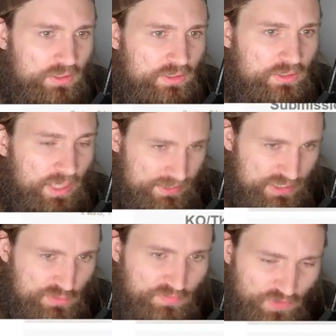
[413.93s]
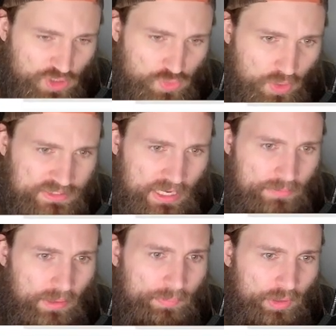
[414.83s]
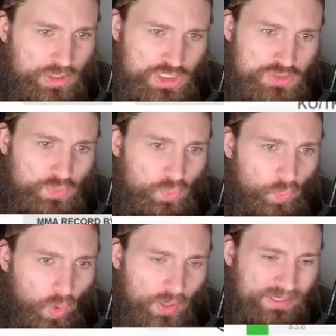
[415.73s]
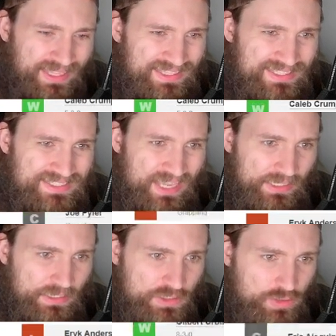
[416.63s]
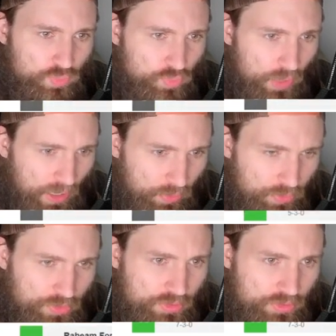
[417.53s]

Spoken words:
Yes, he's been finished one time by punches, one in the second round.